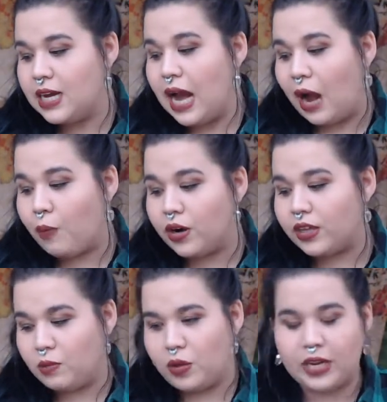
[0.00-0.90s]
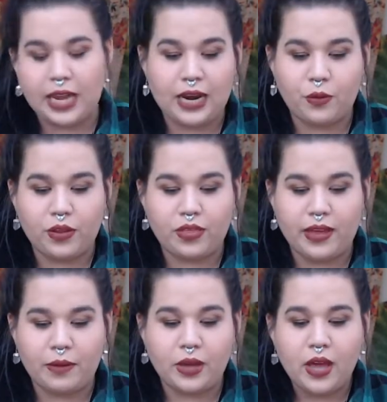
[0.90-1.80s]
I want to communicate it with
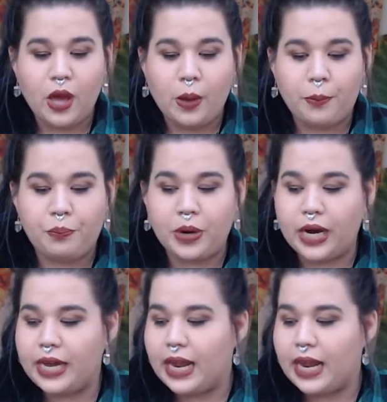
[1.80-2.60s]
them, but